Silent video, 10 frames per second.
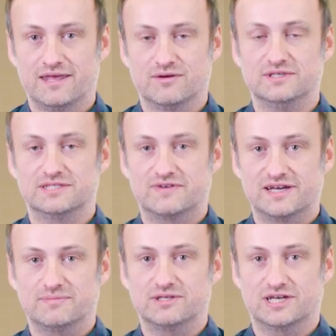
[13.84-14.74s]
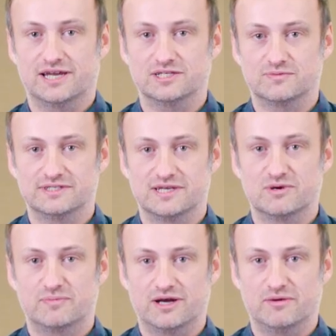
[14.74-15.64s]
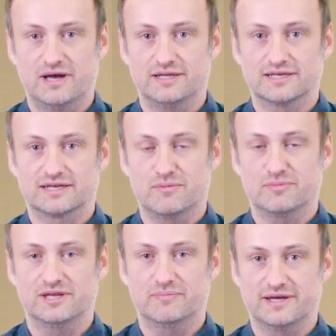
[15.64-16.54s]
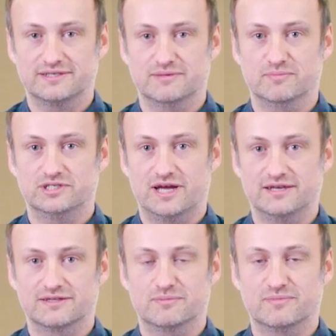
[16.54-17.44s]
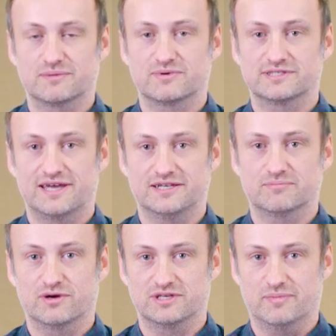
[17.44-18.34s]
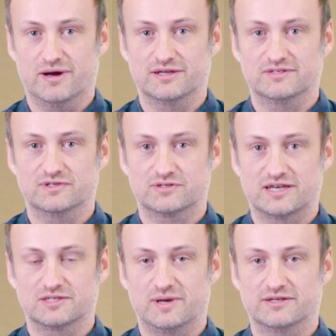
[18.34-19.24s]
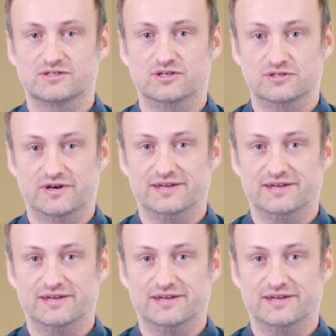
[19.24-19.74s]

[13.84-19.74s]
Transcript: We developed the challenge with Zimmer Biomet, a company based in Bridgend that make prosthetic body parts for transplant surgery.